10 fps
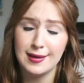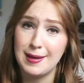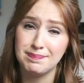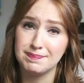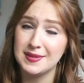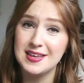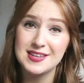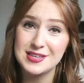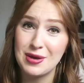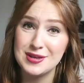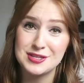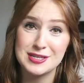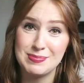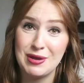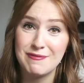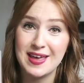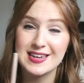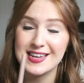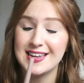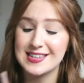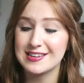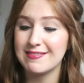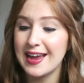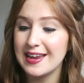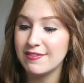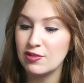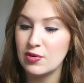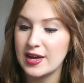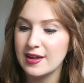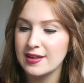So it's just perfect, and it's great for